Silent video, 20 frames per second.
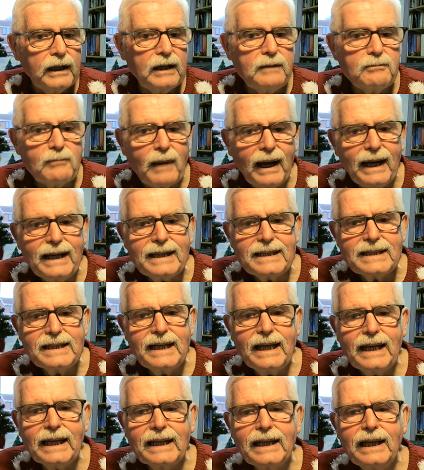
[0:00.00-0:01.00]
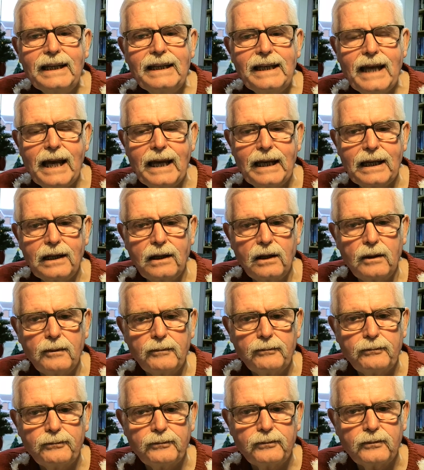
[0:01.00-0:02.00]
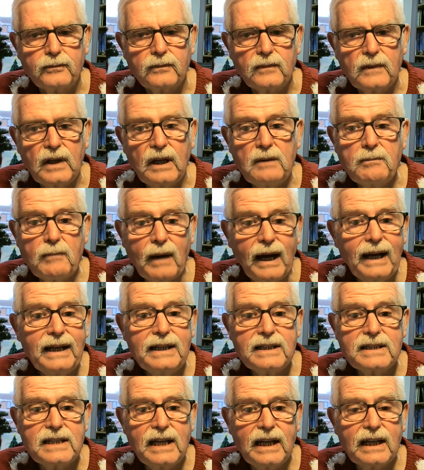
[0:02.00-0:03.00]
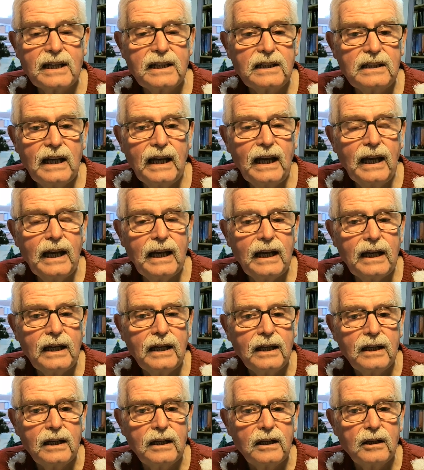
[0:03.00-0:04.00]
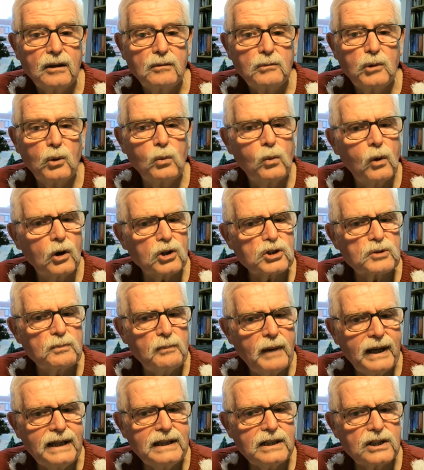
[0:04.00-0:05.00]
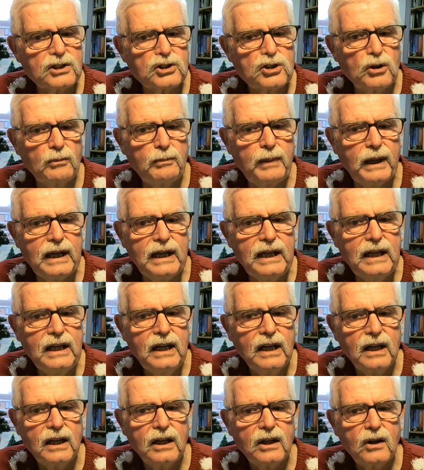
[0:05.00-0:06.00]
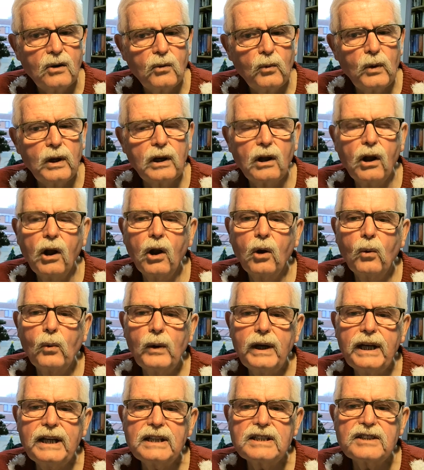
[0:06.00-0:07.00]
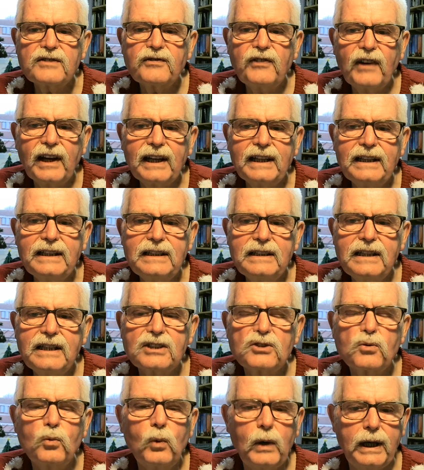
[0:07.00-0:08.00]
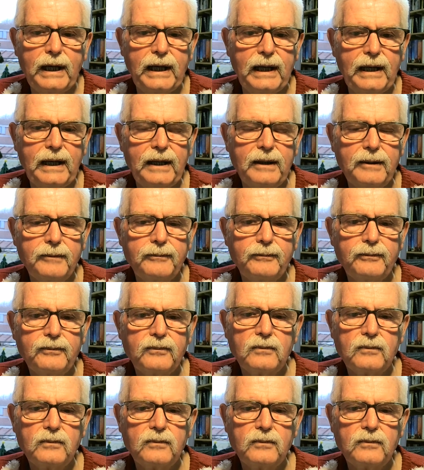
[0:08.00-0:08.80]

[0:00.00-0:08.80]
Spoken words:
It might take a year, it might take a day, but what's meant to be will always find its way.